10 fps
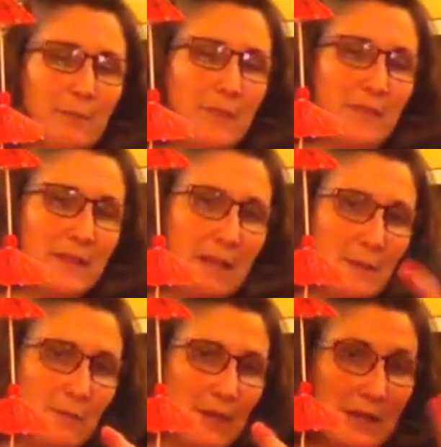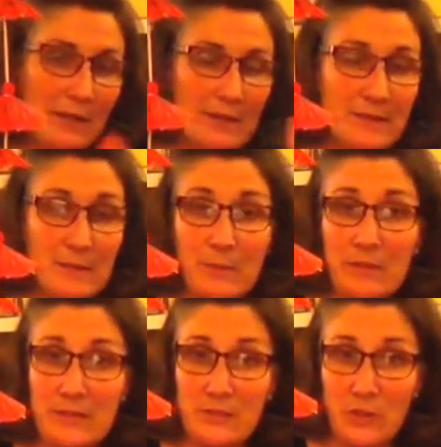The gateway is
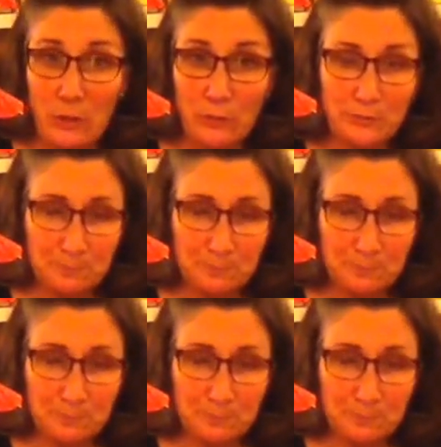typically stone.